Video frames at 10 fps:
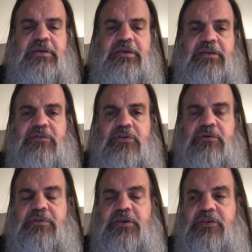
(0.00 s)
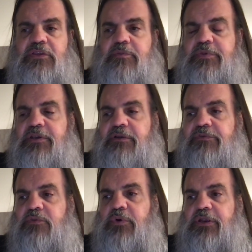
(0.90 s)
And so they see themselves
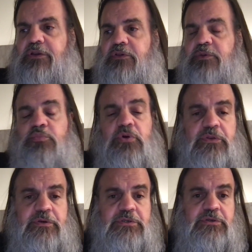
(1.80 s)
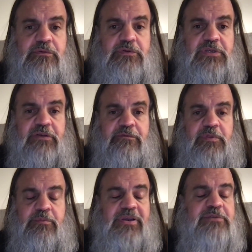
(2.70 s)
as wanting to support those students, to give them
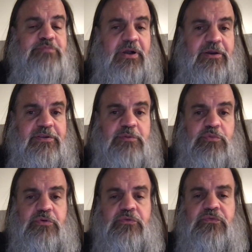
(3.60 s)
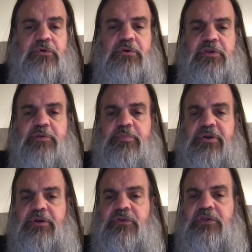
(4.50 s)
the best possible food
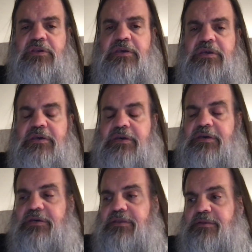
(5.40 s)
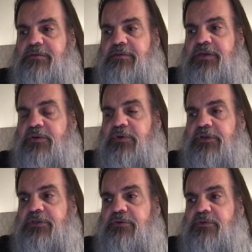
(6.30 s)
experience and they want
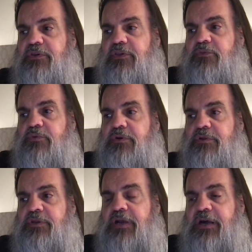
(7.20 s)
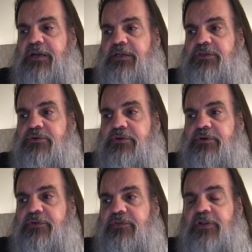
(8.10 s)
to do this with an eye
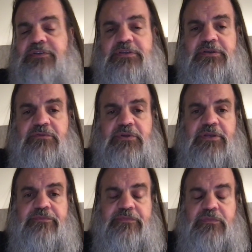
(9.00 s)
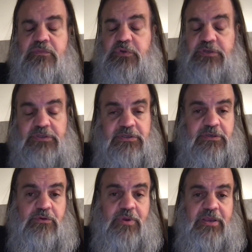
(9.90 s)
toward sensitivity, which is
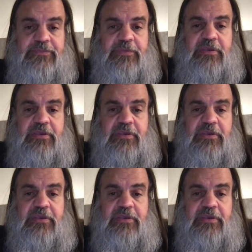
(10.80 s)
just great.